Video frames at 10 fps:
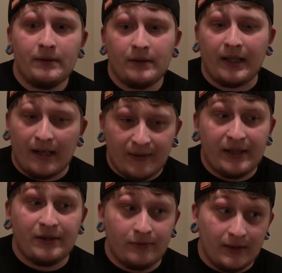Like, I've
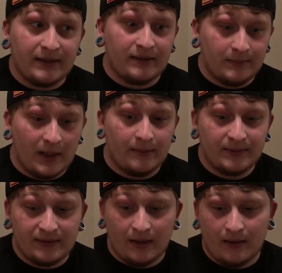had to do that
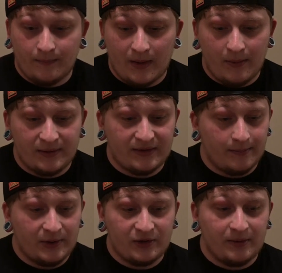sometimes. I would
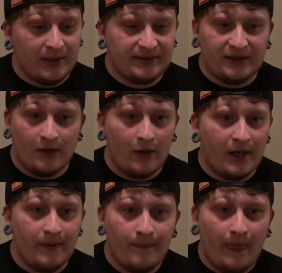summon just a
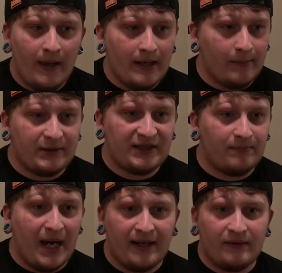Bestiari. I would
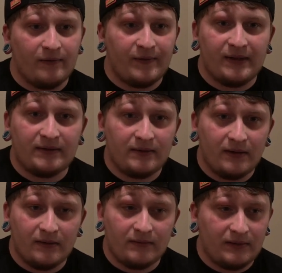smack
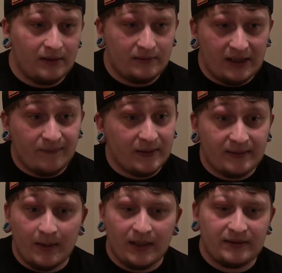their
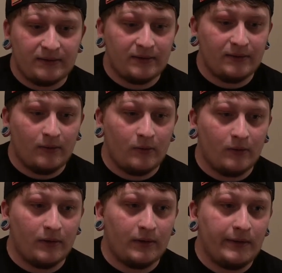defense monster,
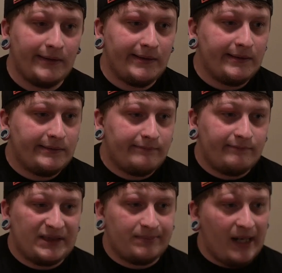or
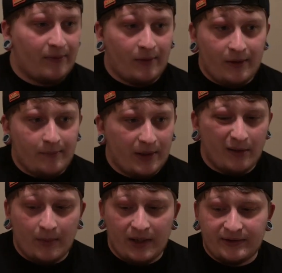smack one of their
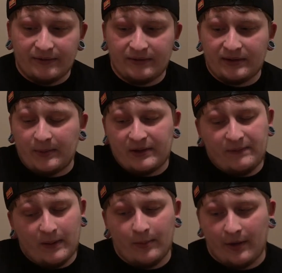bigger monsters,
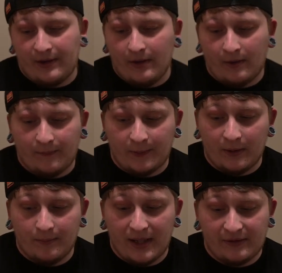especially if I brought it out off a
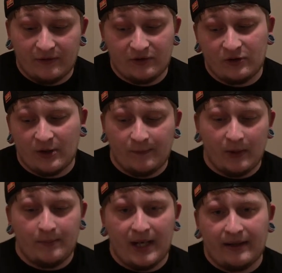comeback, just to shuffle
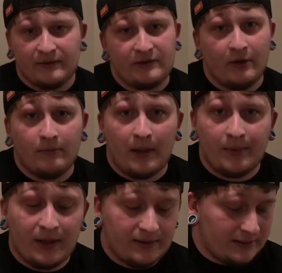it back and start my
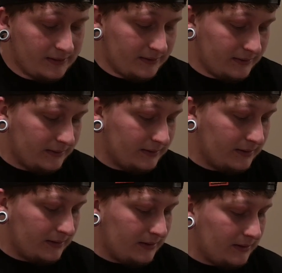plays.
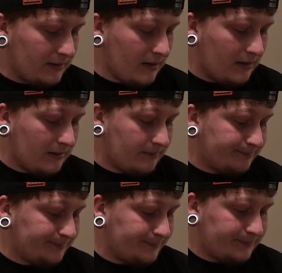
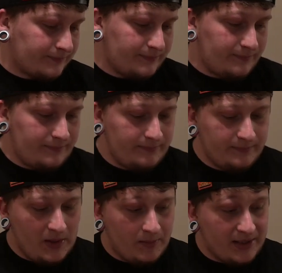
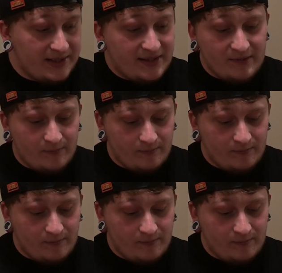But this is